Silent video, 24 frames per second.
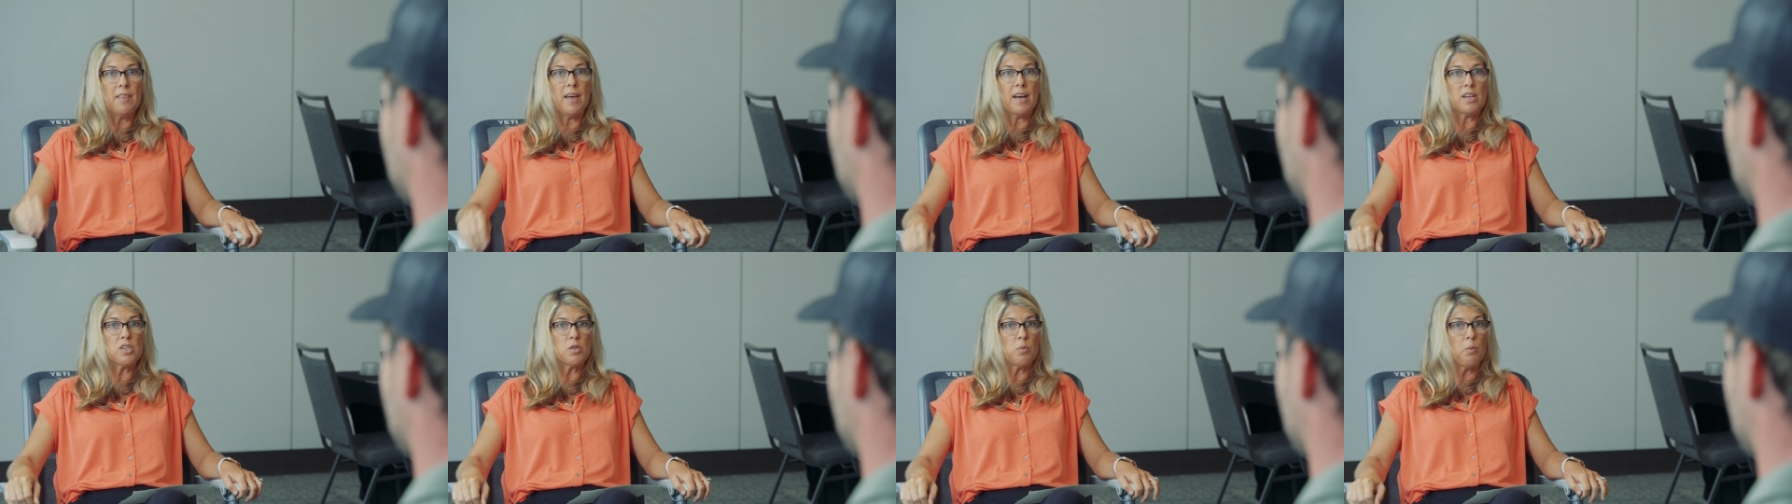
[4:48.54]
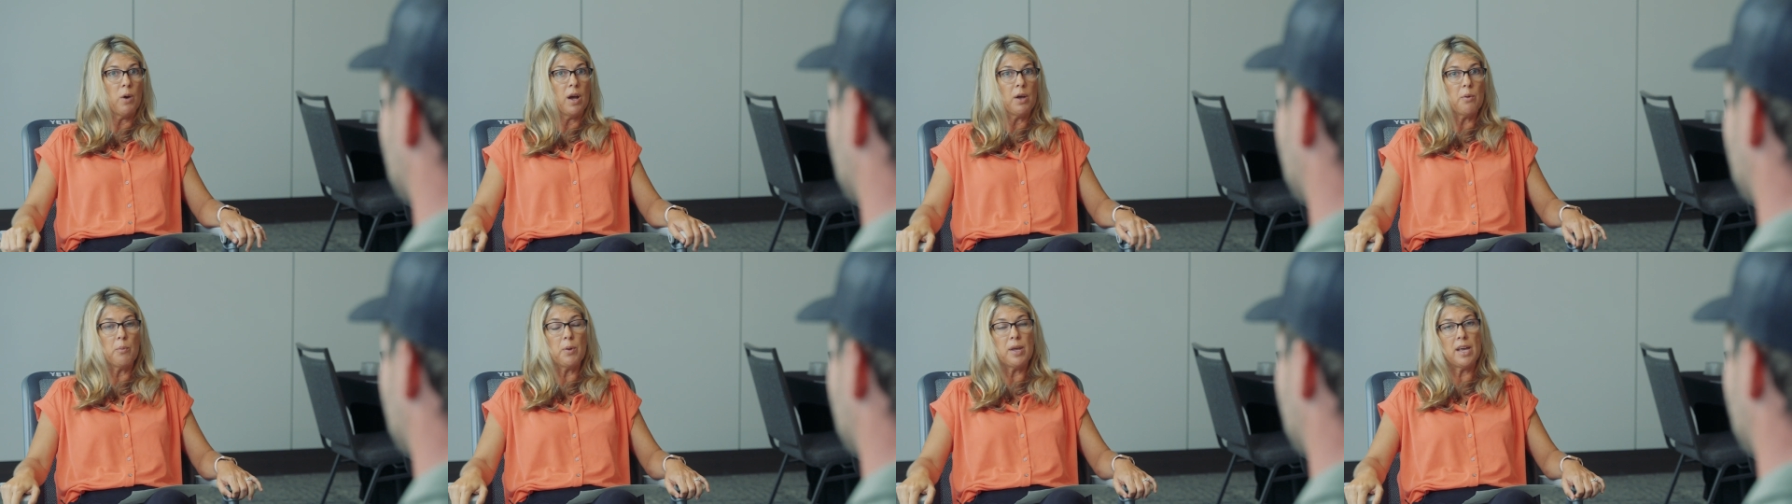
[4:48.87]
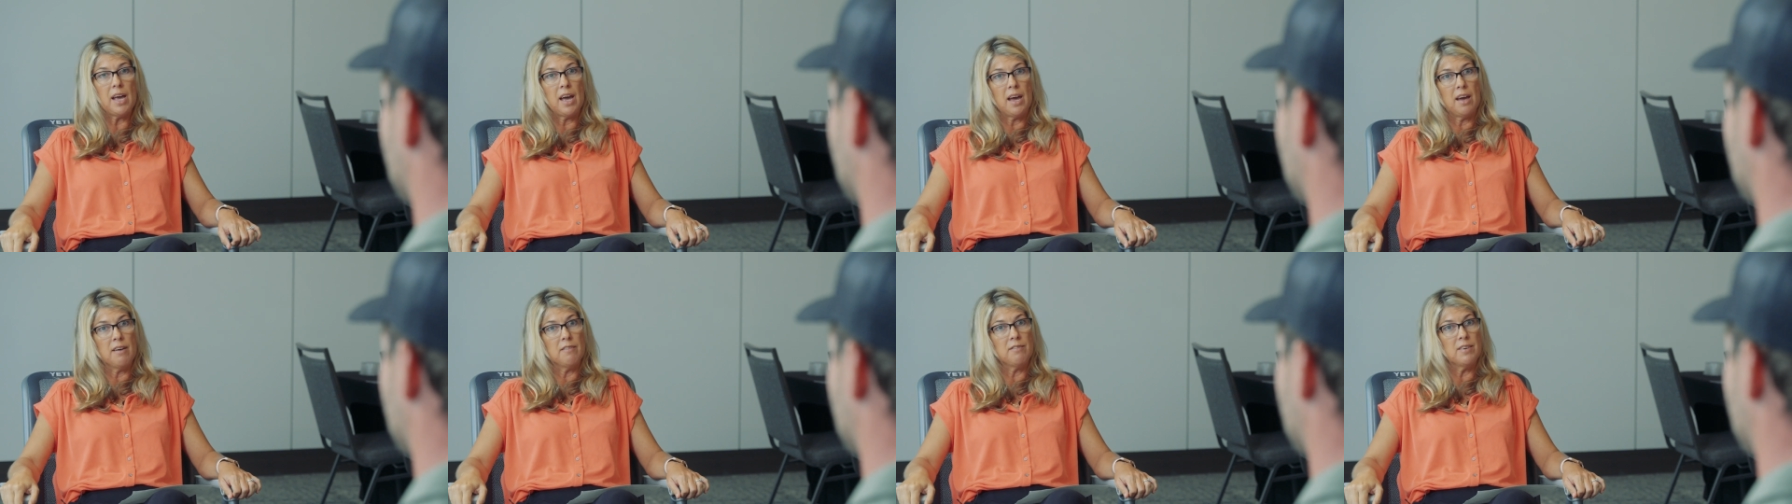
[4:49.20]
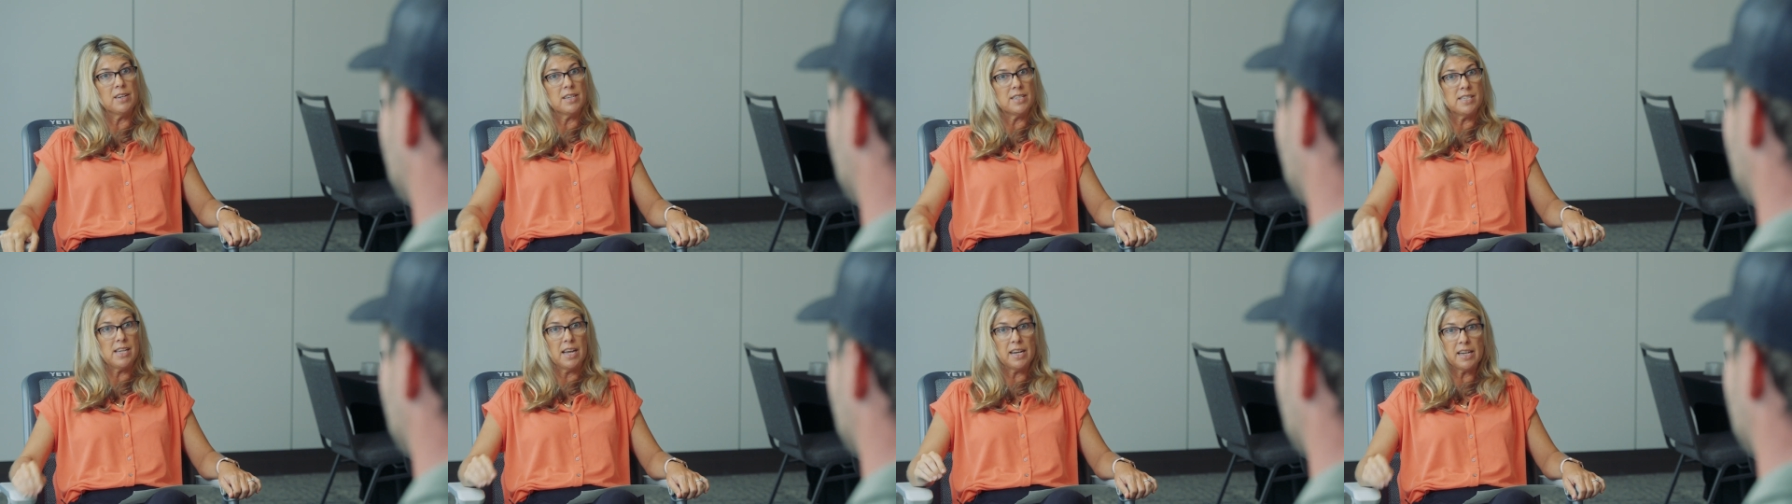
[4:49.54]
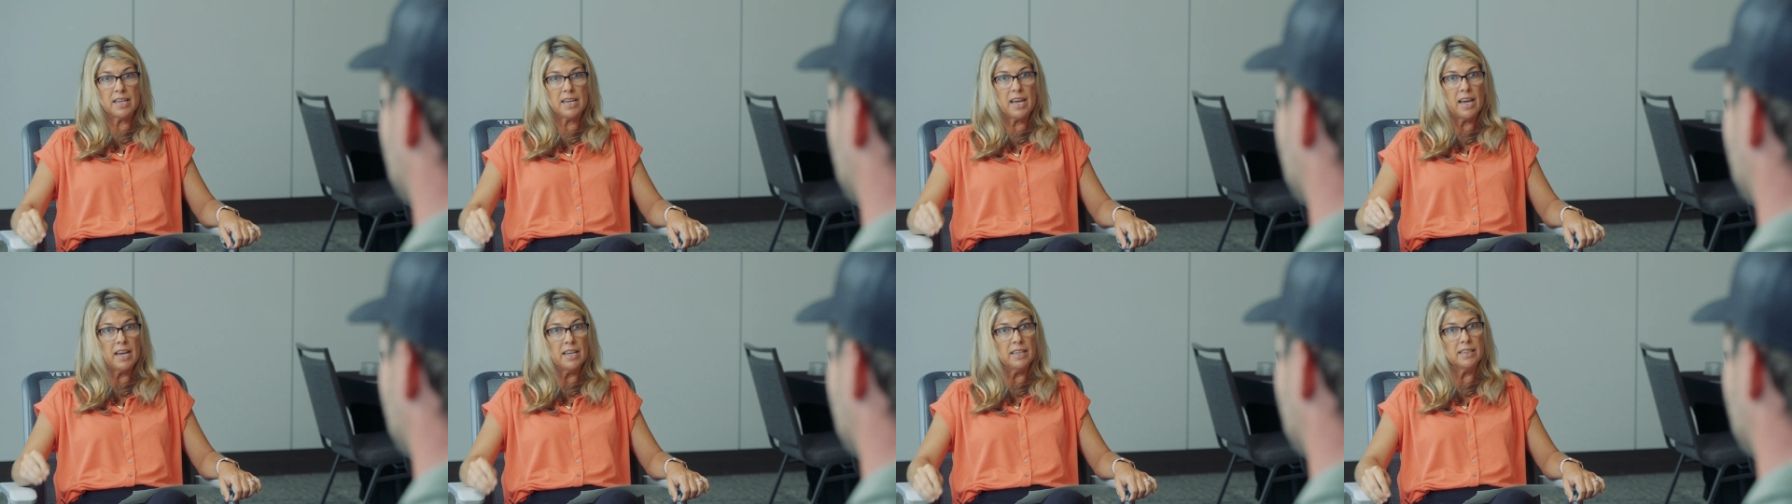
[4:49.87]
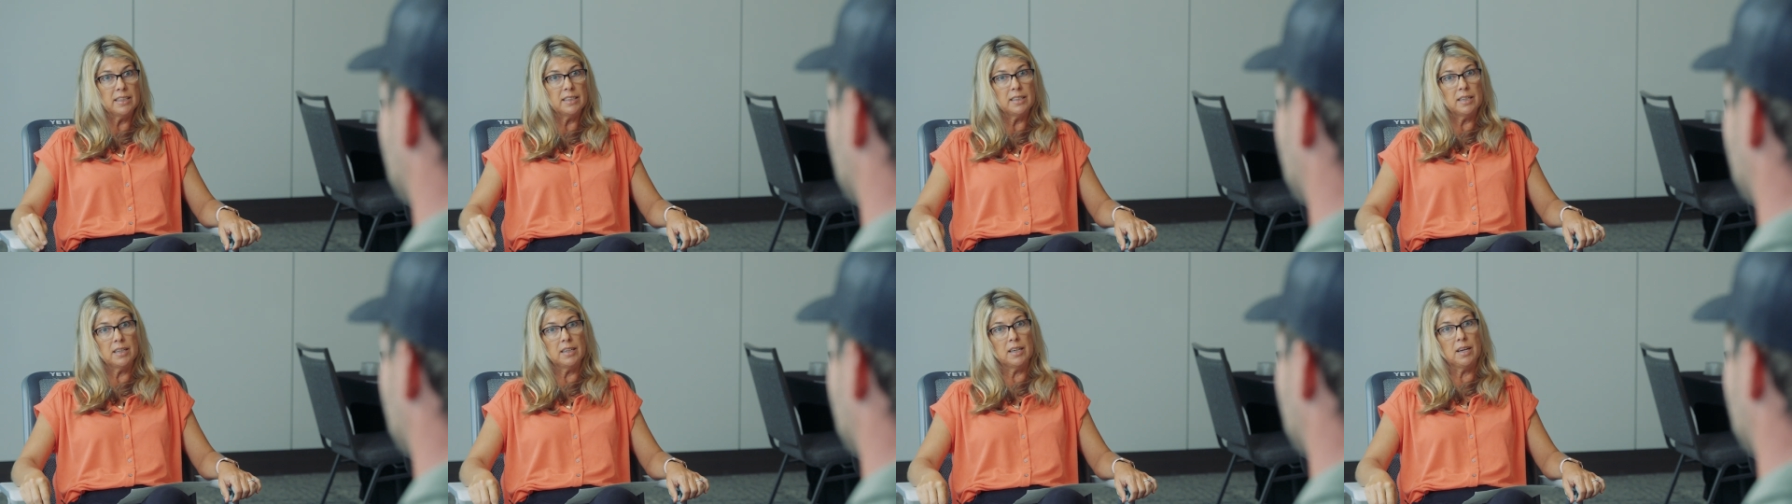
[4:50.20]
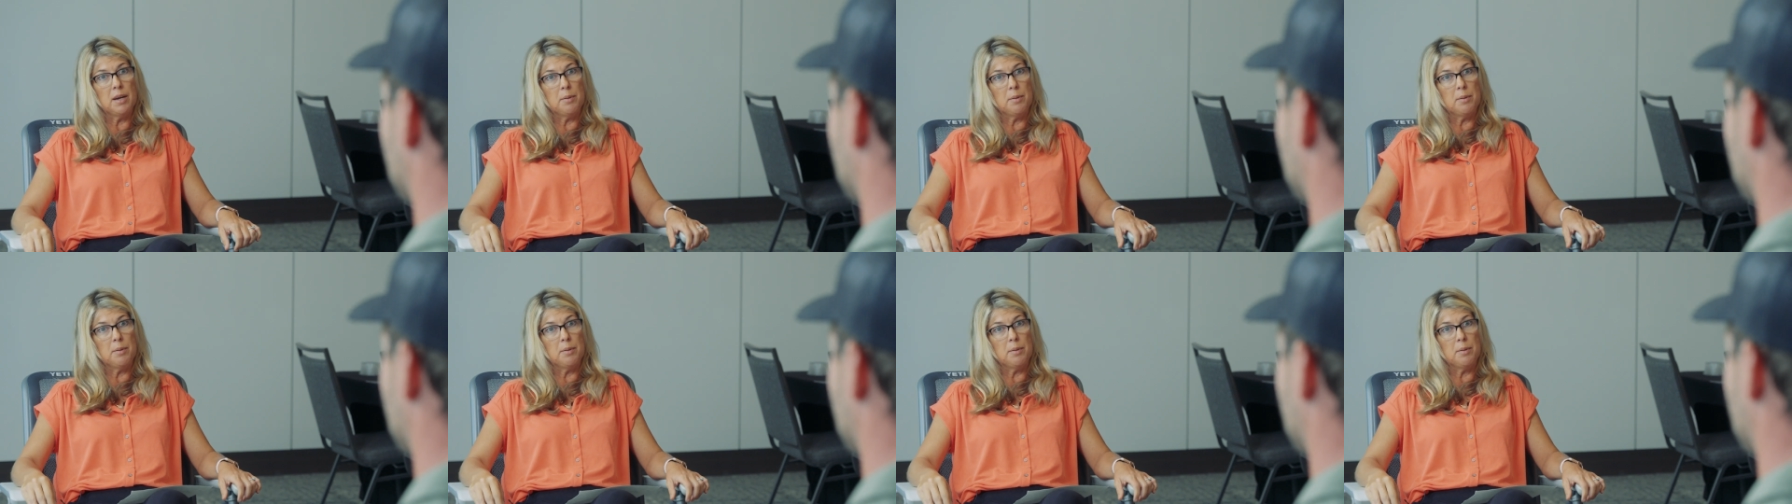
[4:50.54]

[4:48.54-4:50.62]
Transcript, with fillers: That's why we have a dedicated